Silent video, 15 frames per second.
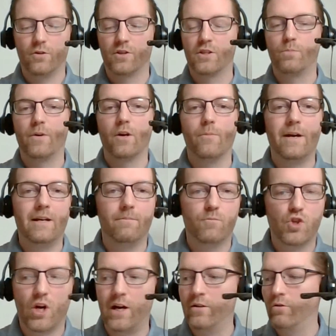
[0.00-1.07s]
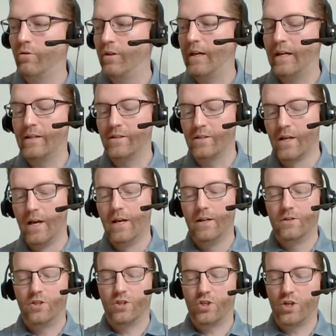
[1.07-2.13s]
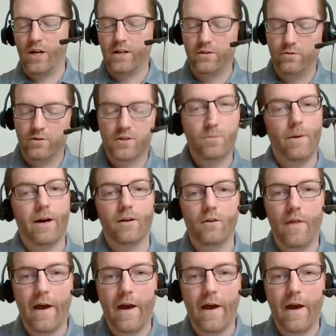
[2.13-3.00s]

So experiment, try new things, just trying to inspire